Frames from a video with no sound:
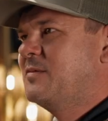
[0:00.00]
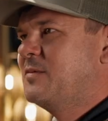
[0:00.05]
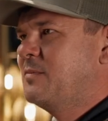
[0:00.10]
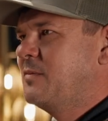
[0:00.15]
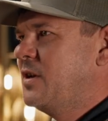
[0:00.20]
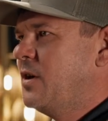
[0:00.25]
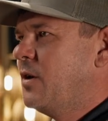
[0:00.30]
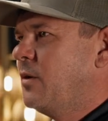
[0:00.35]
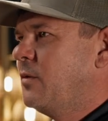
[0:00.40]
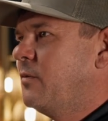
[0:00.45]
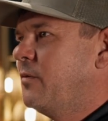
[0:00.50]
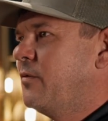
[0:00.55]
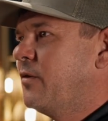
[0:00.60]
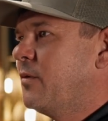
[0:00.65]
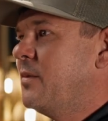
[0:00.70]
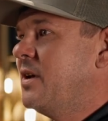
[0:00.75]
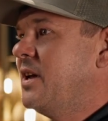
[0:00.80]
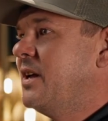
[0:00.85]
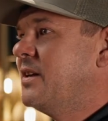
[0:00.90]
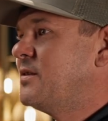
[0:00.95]
you know, for
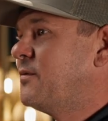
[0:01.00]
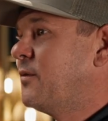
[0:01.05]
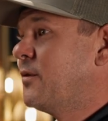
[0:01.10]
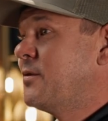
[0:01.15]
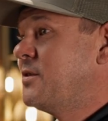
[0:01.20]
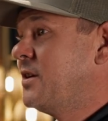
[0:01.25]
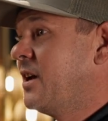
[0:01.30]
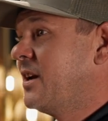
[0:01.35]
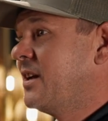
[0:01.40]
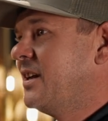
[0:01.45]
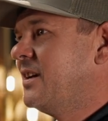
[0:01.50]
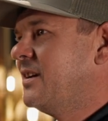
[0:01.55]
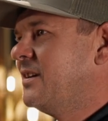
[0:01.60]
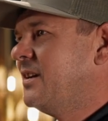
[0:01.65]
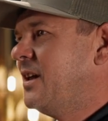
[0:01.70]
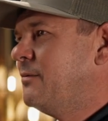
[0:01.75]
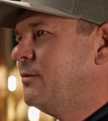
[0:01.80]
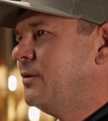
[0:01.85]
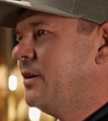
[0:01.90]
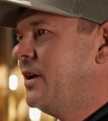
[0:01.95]
me, it's first you got to get it
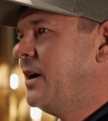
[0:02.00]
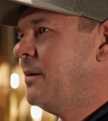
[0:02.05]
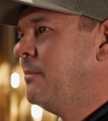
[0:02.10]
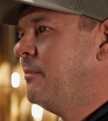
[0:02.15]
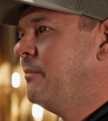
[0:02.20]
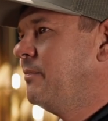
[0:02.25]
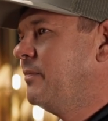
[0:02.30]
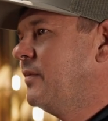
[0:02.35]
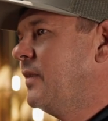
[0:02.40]
leveled up.